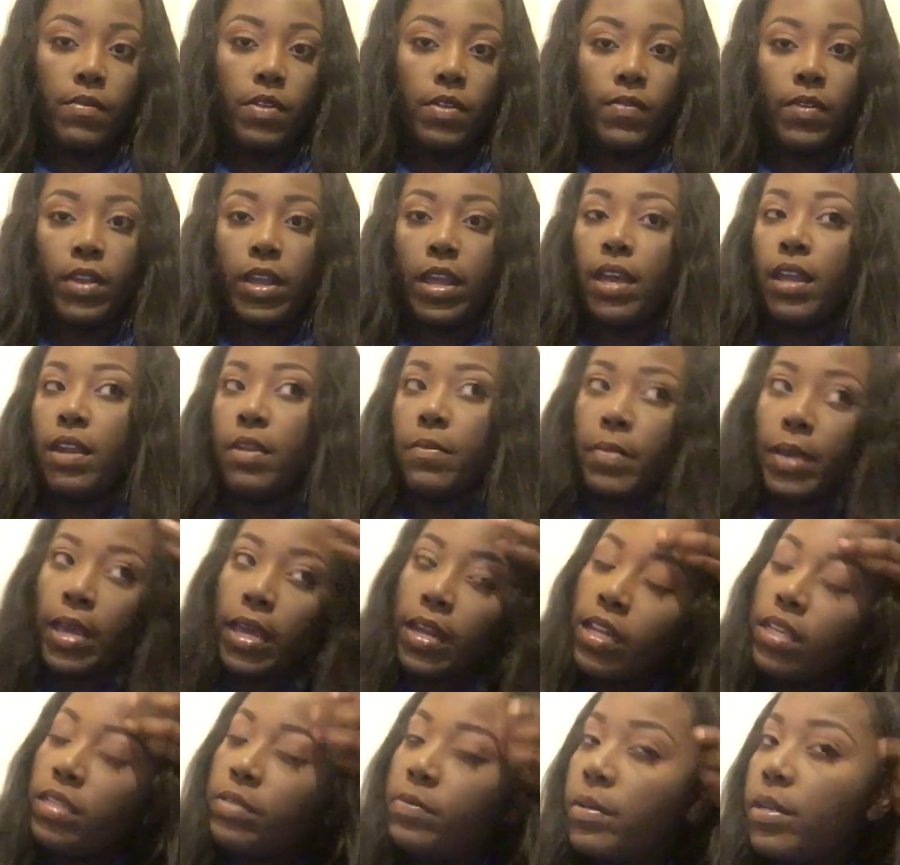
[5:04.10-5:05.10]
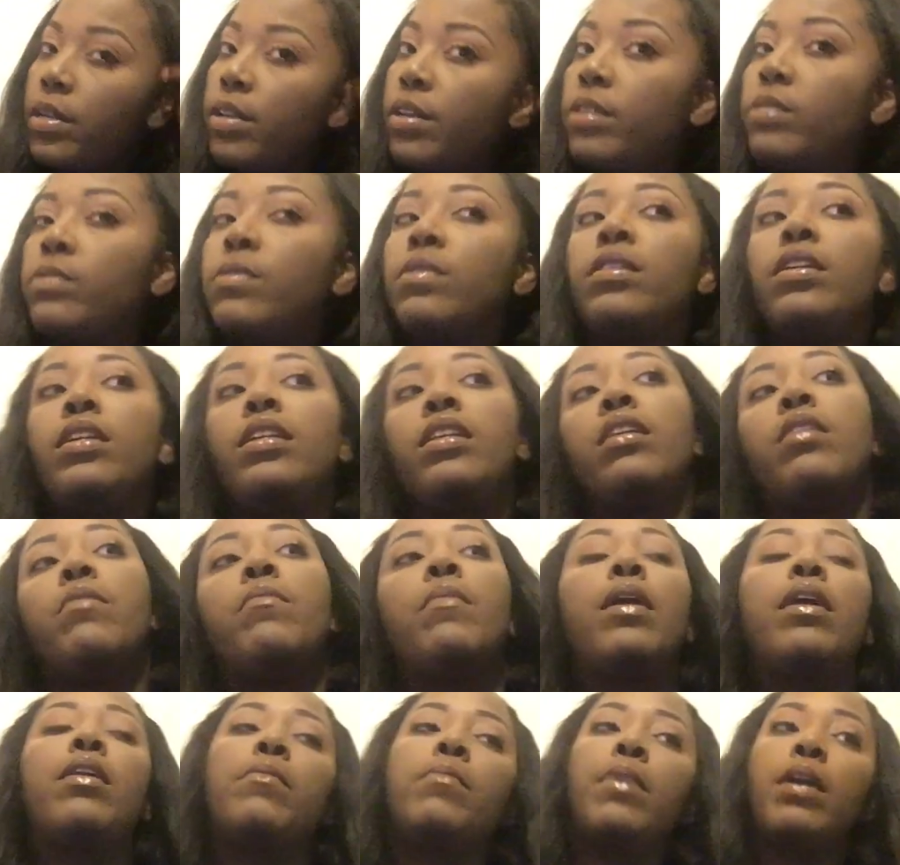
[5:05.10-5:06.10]
never had a bad experience with any of
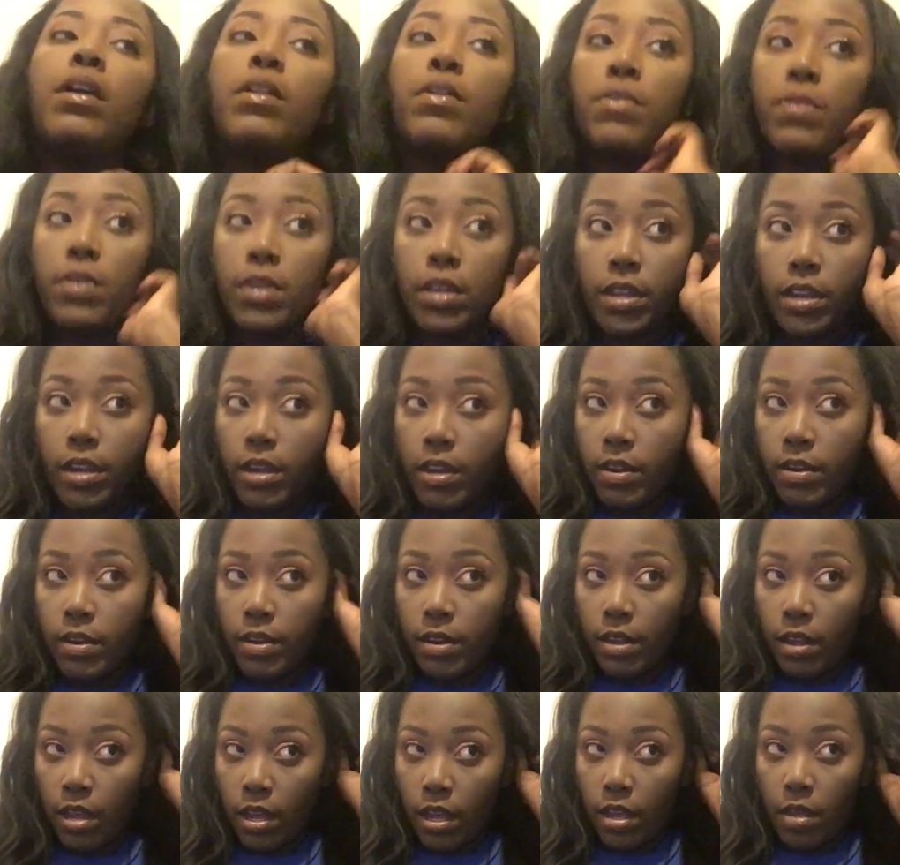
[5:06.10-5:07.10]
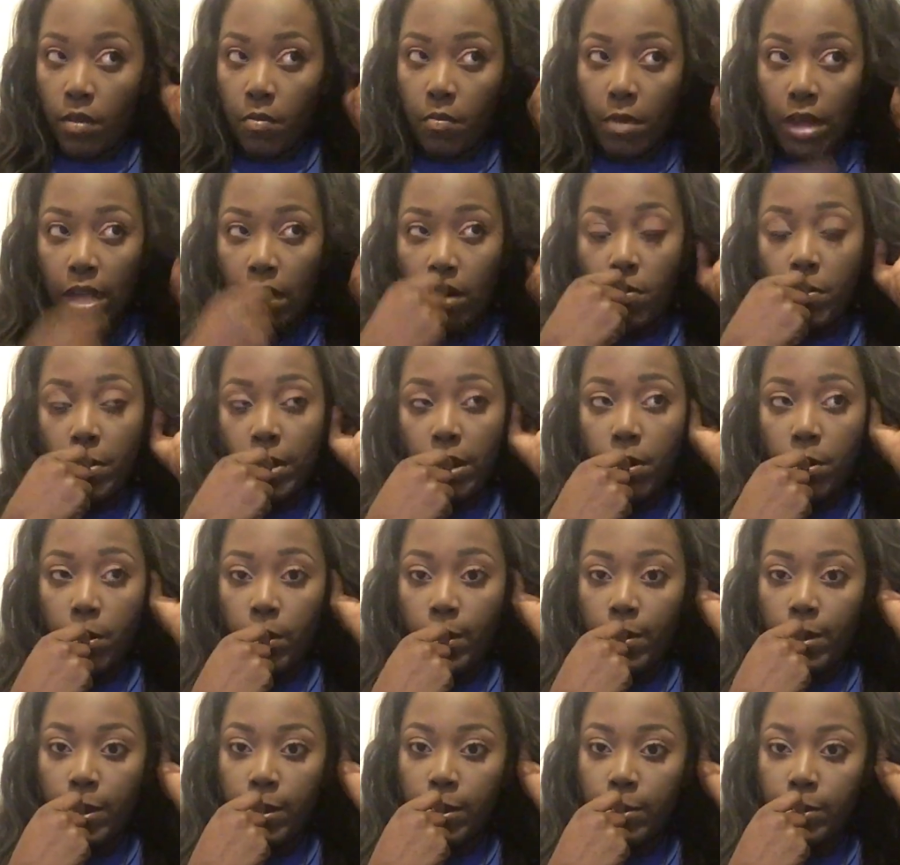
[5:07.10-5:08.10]
model hair. Model
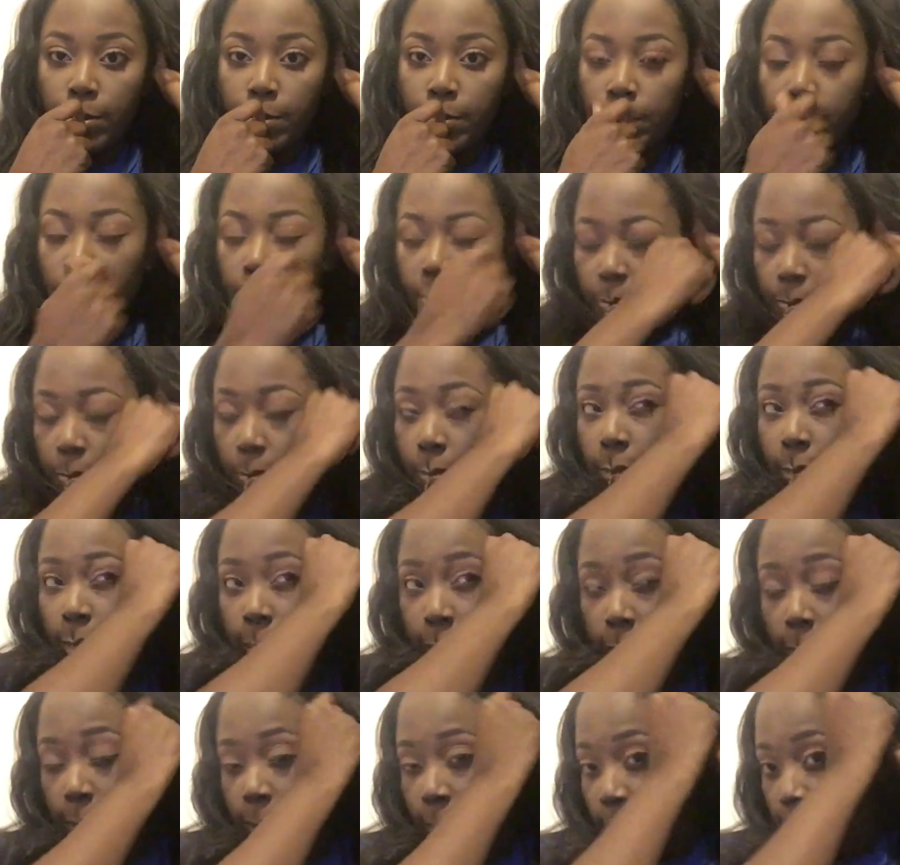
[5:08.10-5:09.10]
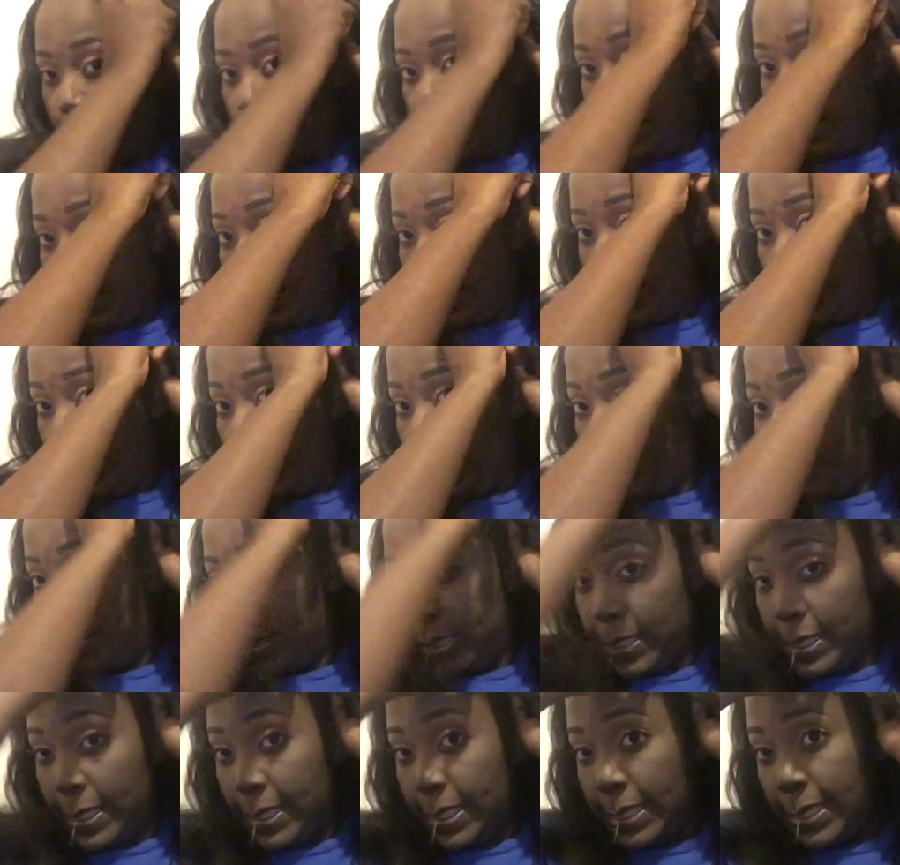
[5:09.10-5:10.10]
hair in the
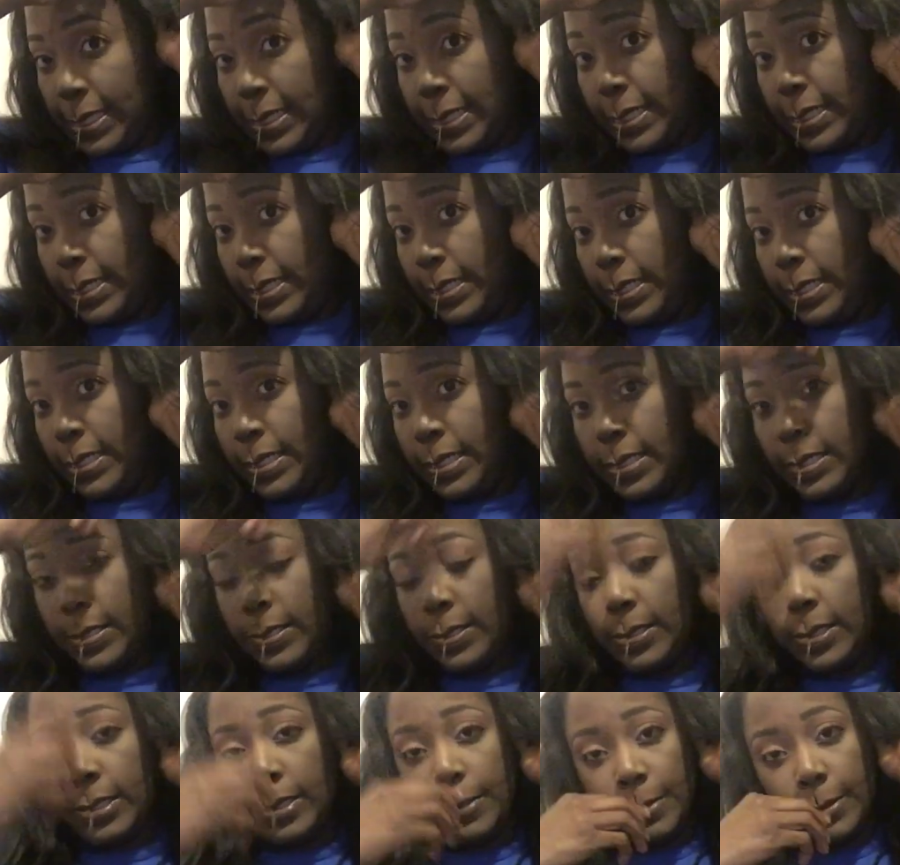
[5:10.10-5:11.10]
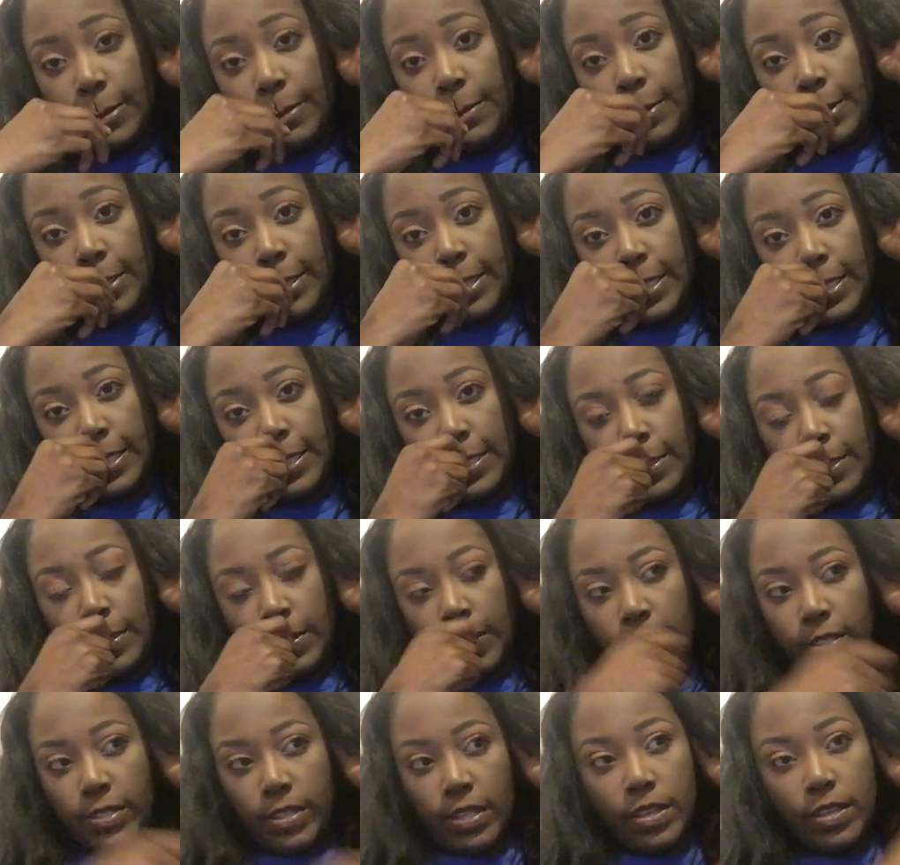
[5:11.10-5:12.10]
past used to be one of
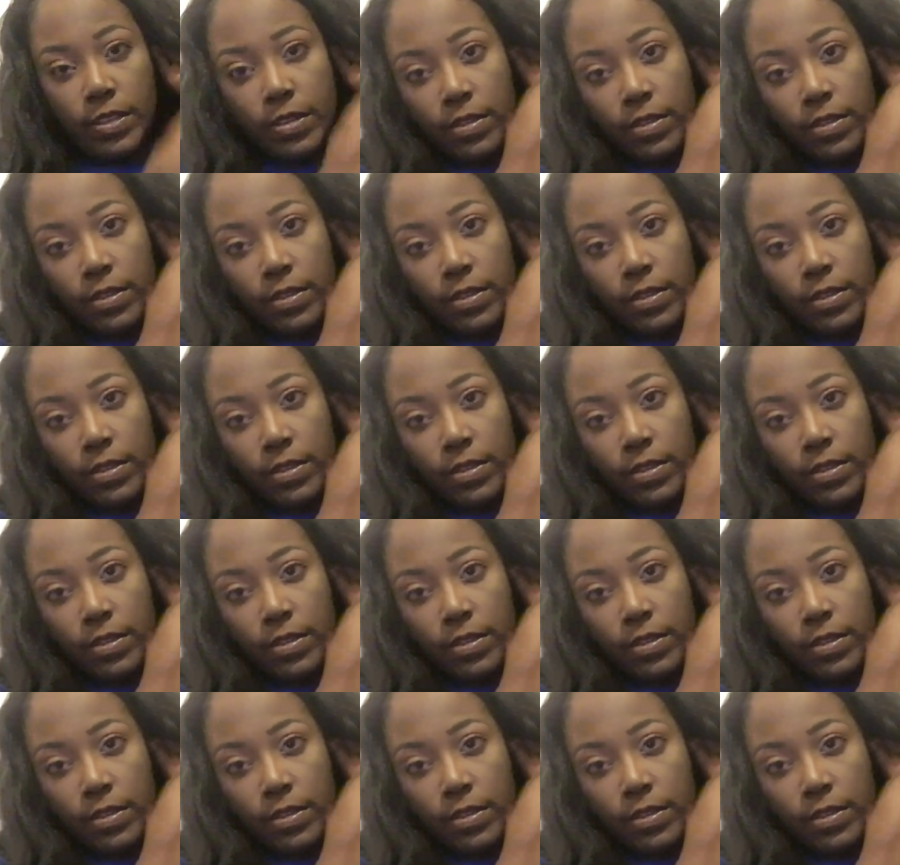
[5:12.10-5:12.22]
those